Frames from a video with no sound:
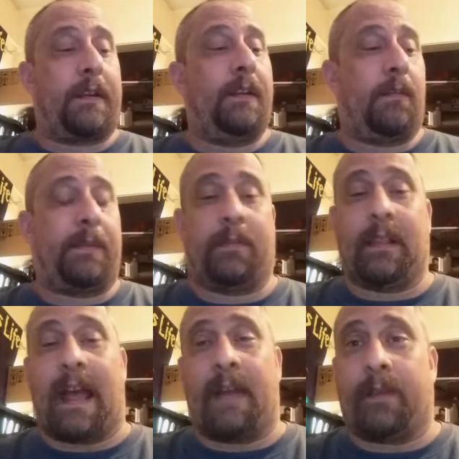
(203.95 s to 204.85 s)
You know, people
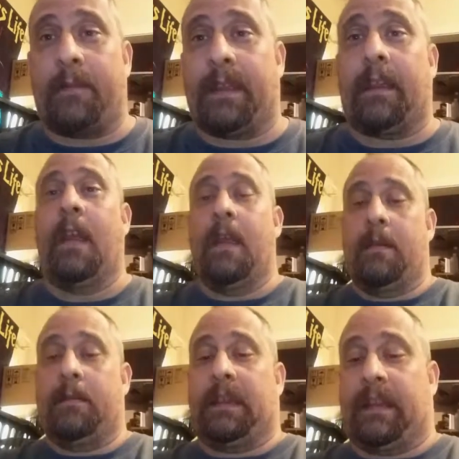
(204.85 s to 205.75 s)
laugh at me
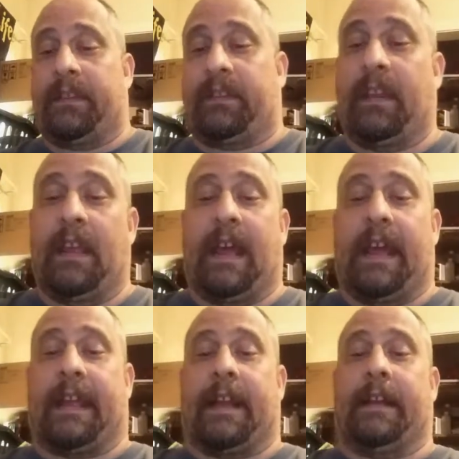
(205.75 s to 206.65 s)
because
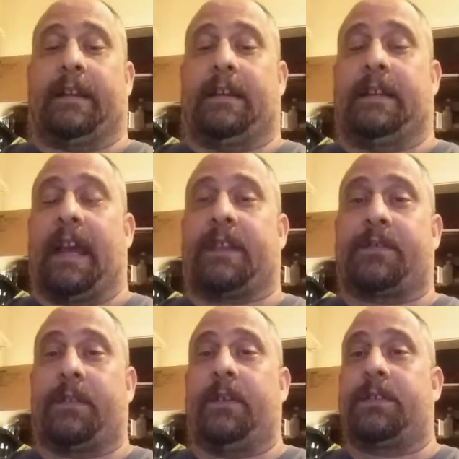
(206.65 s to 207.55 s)
I kind of
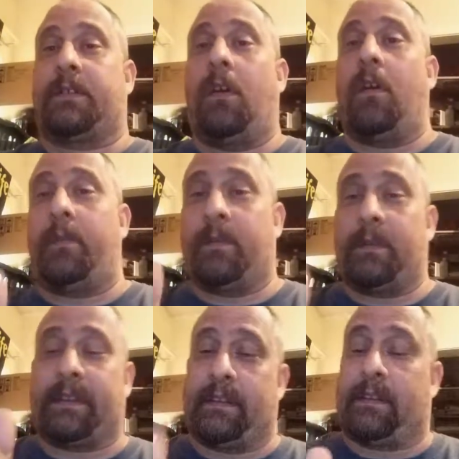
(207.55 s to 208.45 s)
text real slow,
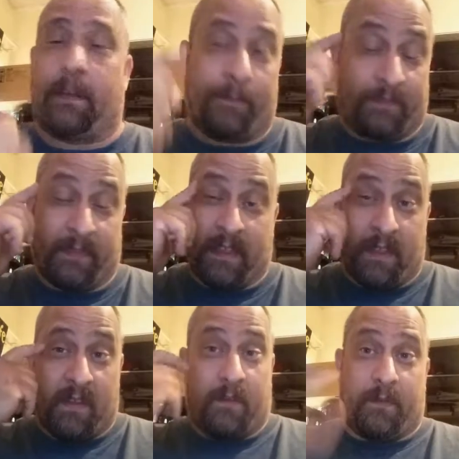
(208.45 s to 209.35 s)
but
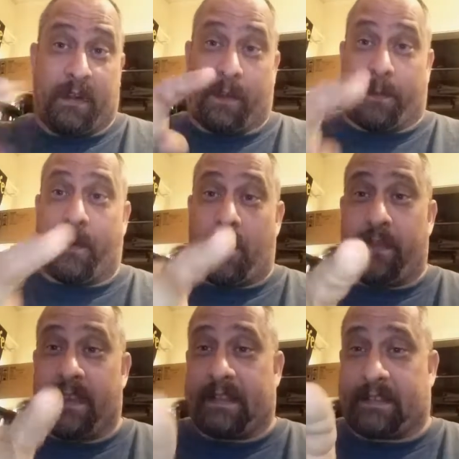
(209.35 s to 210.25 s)
when you're
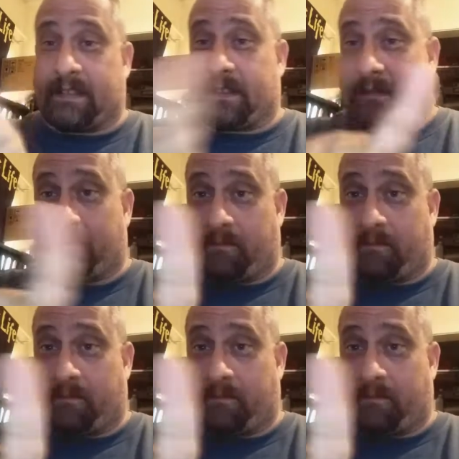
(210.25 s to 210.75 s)
throwing this